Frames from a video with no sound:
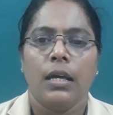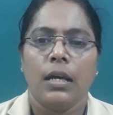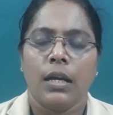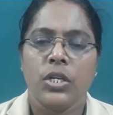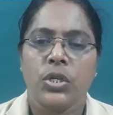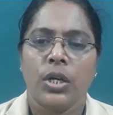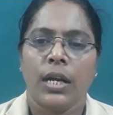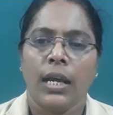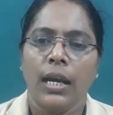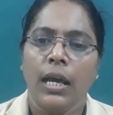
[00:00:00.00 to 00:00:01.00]

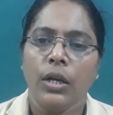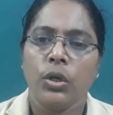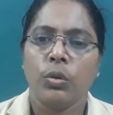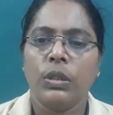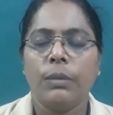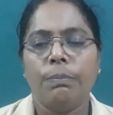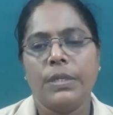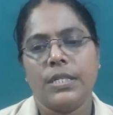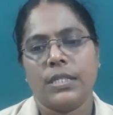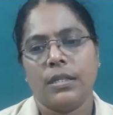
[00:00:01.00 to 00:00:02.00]
reassuringly to the
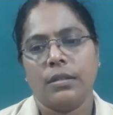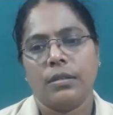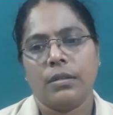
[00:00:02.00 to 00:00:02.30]
person.